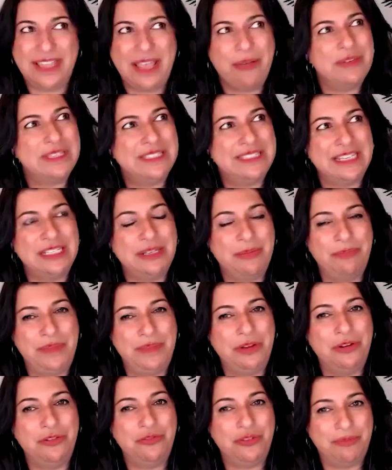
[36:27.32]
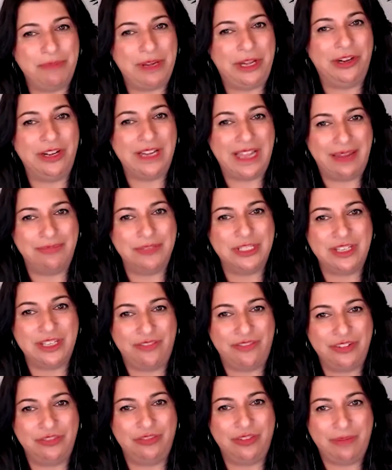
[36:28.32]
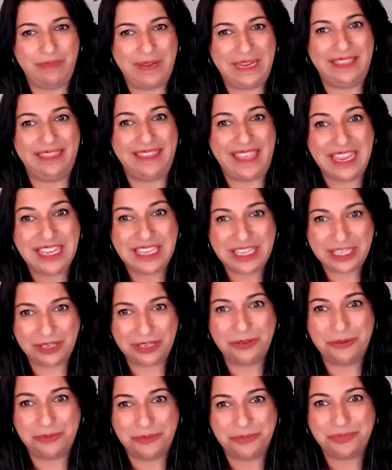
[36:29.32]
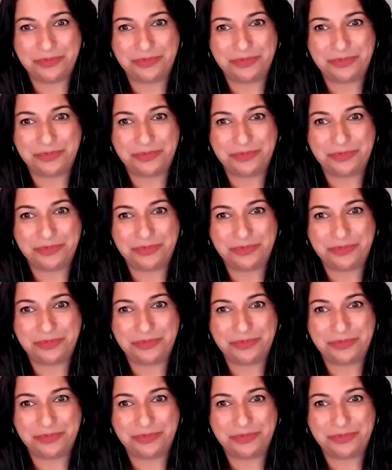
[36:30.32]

that was such a beautiful paradigm shift for me. Thank you.